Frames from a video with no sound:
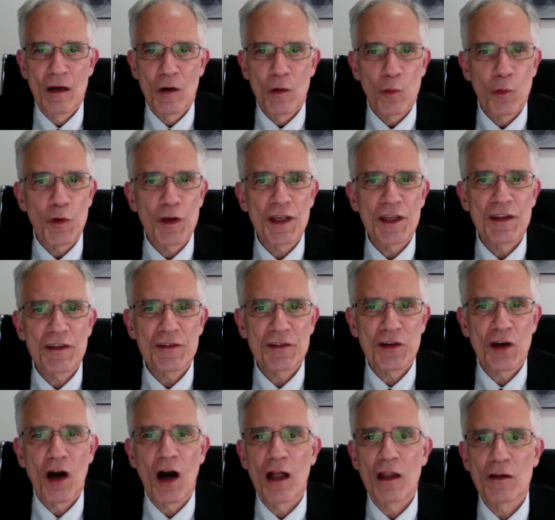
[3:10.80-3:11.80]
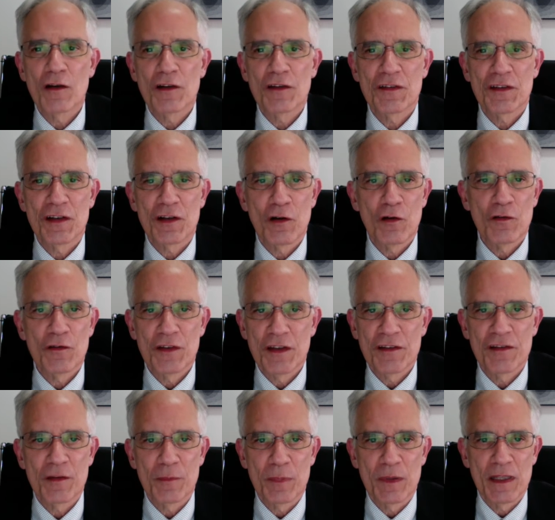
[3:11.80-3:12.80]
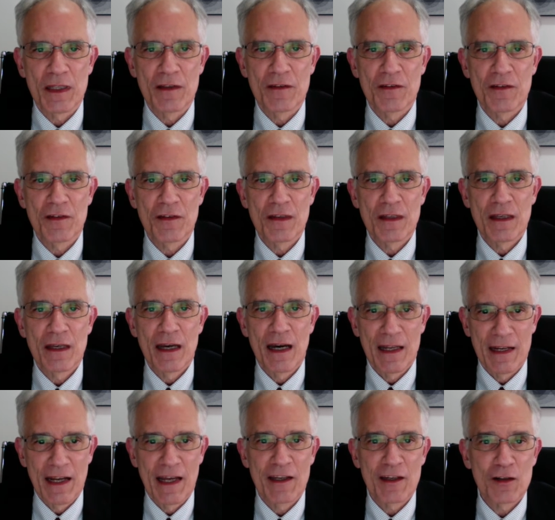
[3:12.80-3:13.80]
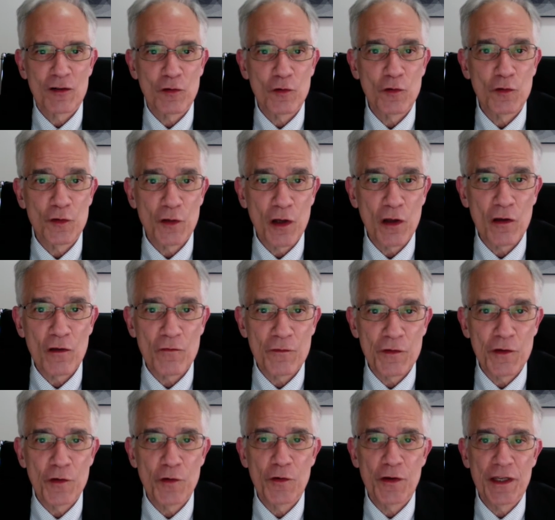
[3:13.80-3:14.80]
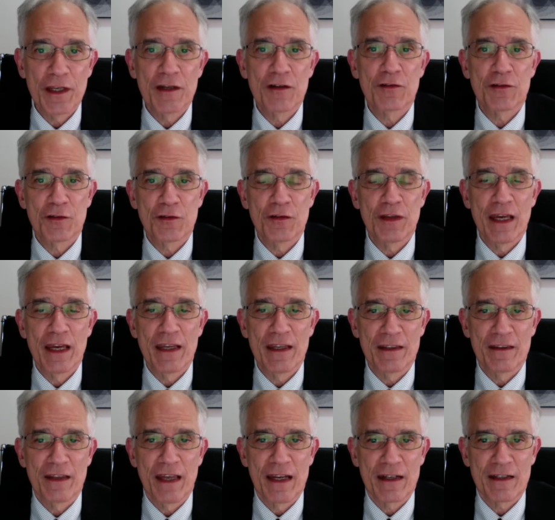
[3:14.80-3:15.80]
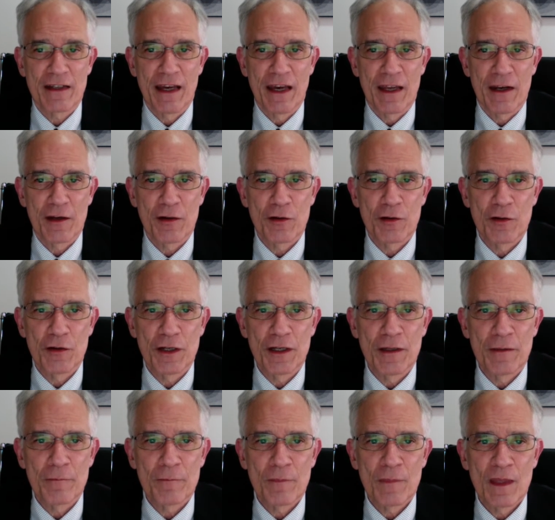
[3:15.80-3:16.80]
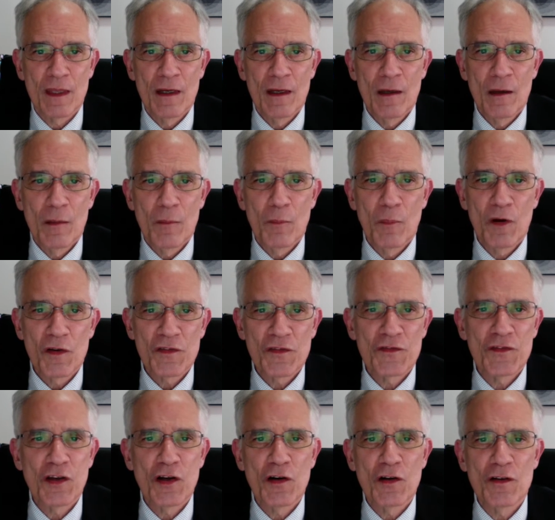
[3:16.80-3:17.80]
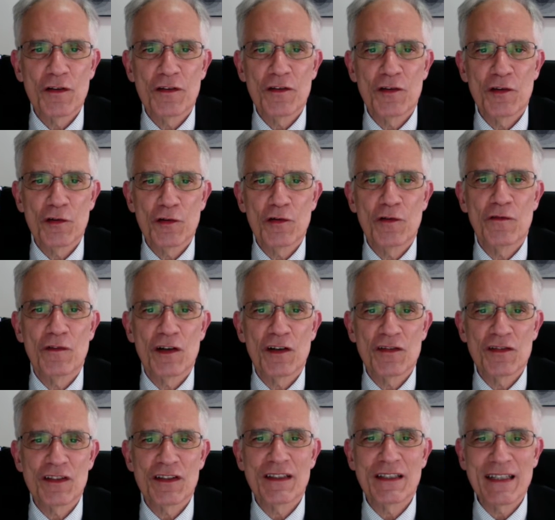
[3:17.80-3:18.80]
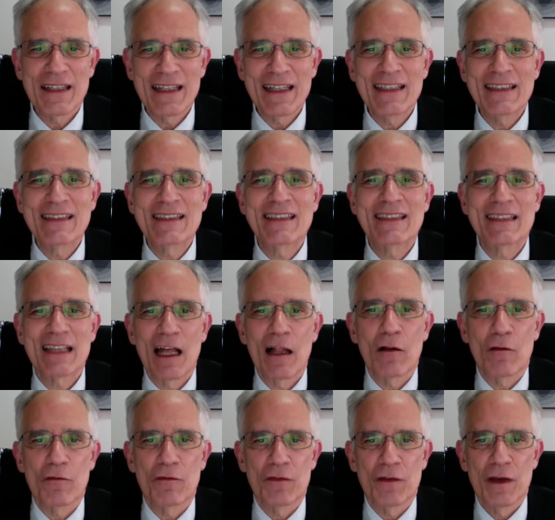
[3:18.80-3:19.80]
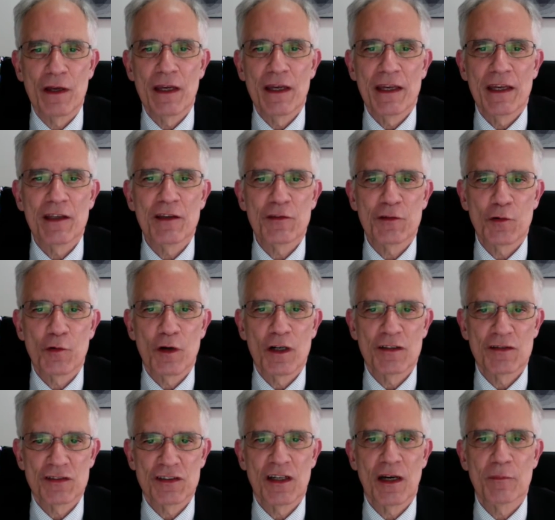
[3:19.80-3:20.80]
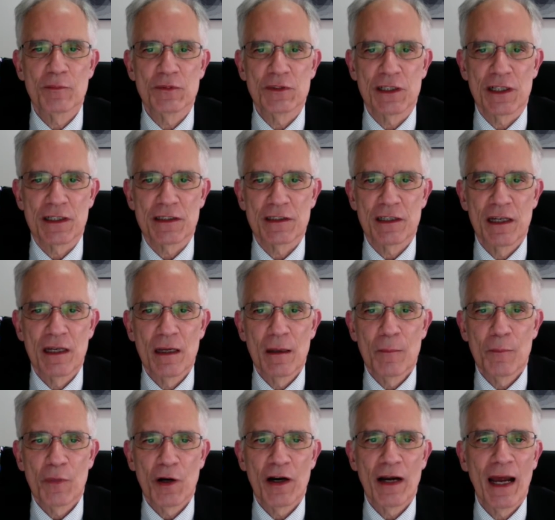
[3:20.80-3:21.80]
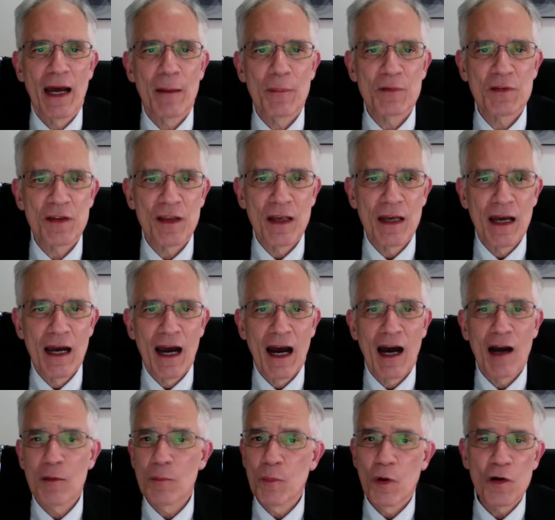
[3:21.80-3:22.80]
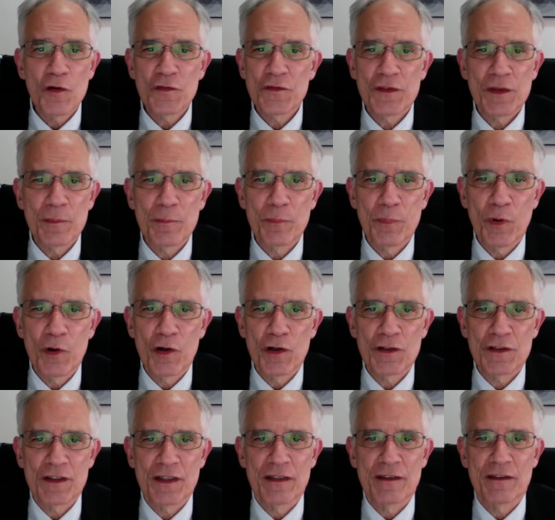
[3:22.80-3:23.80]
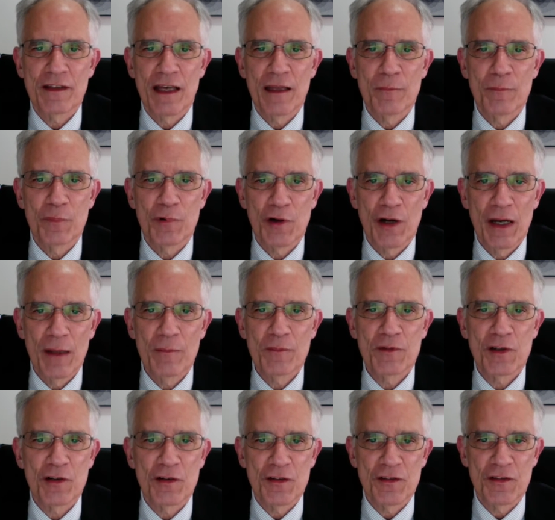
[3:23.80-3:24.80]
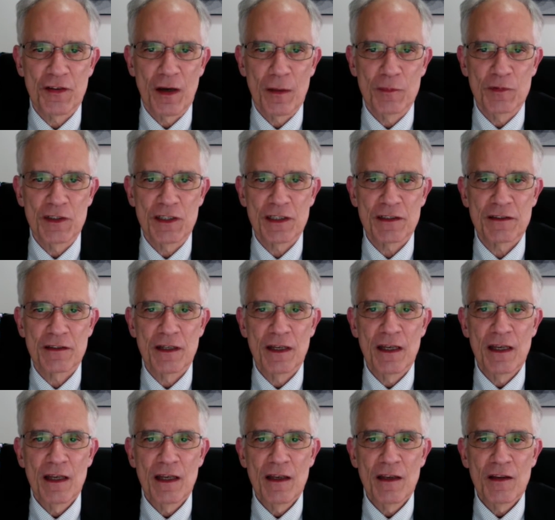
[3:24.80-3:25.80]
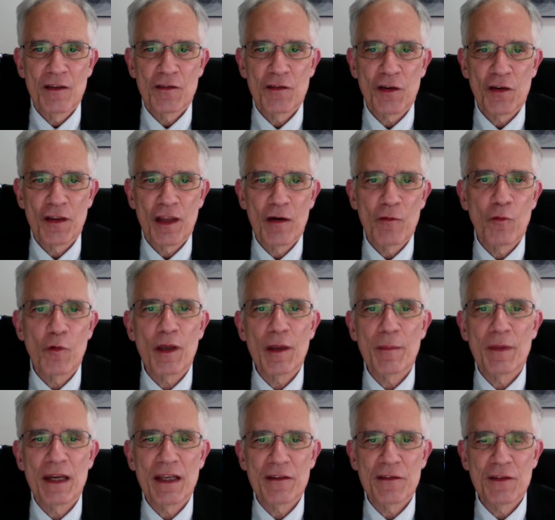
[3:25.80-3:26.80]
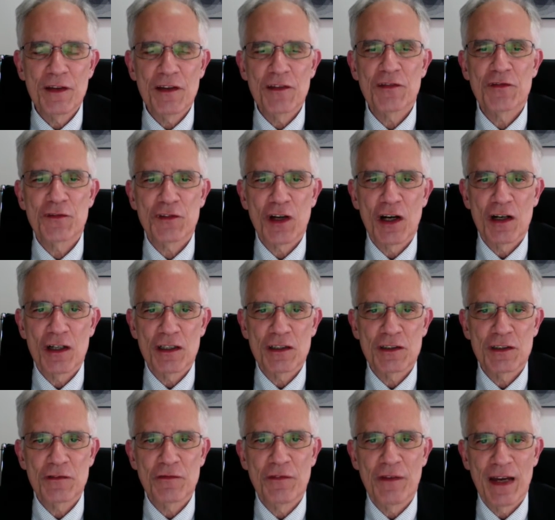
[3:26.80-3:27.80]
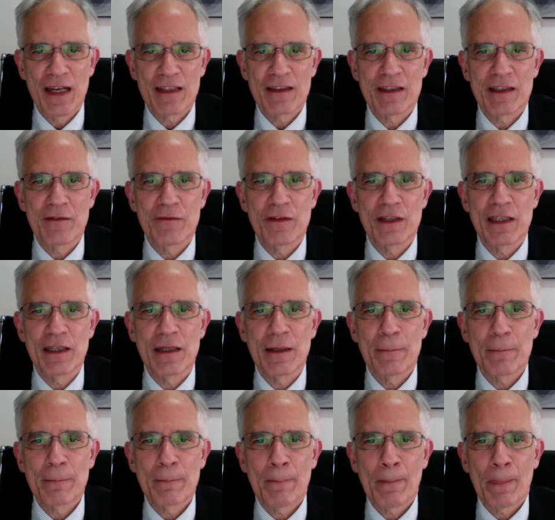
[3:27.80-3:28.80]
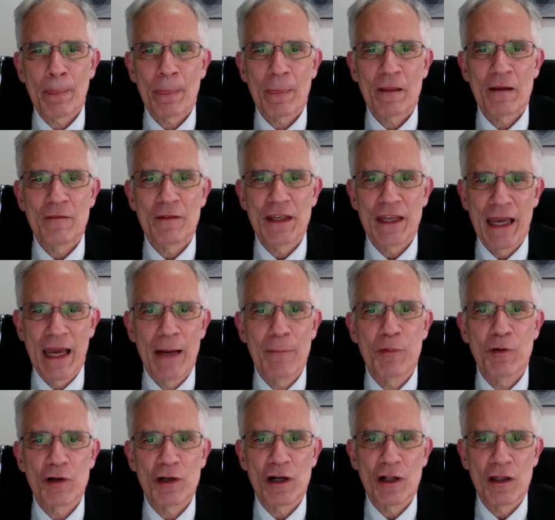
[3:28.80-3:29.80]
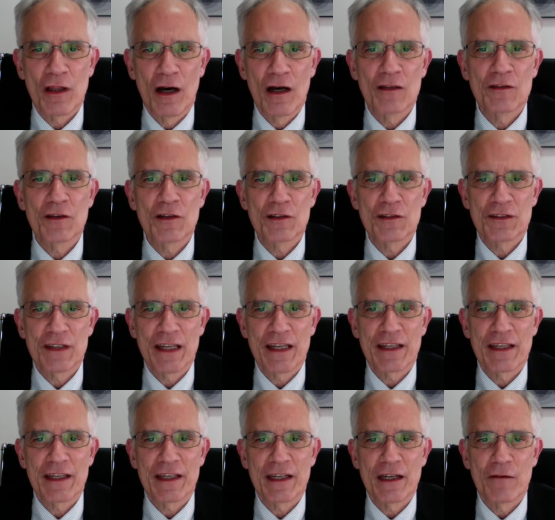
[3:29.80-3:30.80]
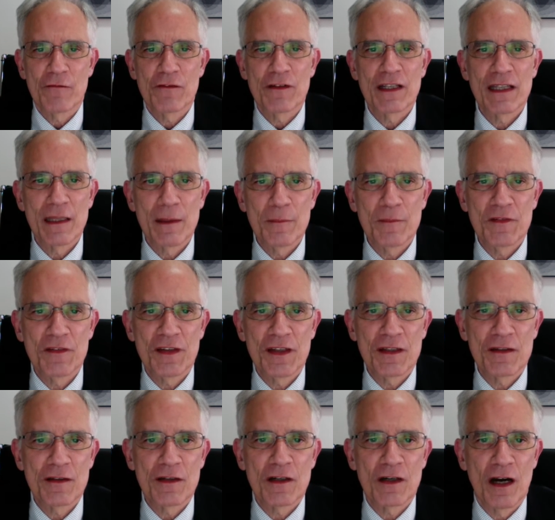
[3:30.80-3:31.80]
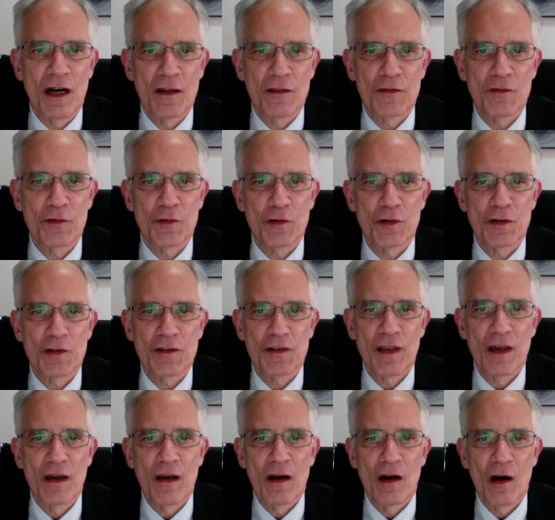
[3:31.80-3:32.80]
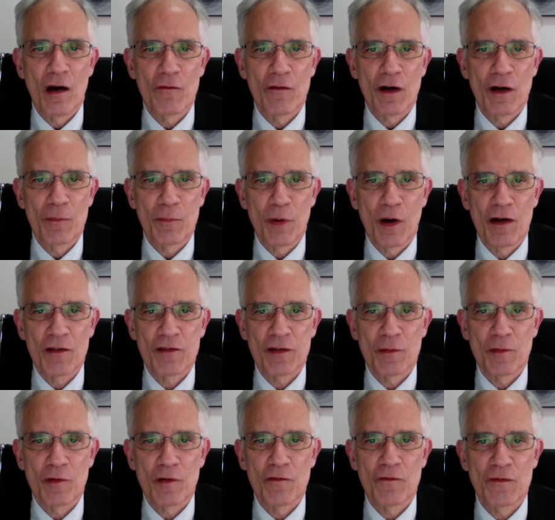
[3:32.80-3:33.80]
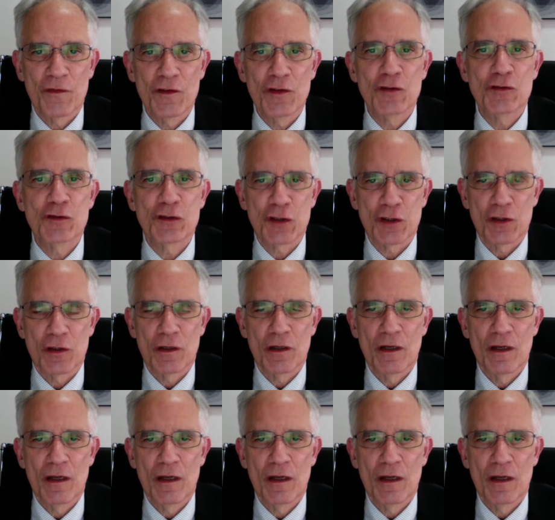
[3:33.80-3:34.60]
We, scholars in all disciplines, and I include all of you here today in that category, must turn the university itself into our subject, perhaps our most important and peremptory subject, so that we may discharge effectively the epochal undertaking of glimpsing the contours of our possible future.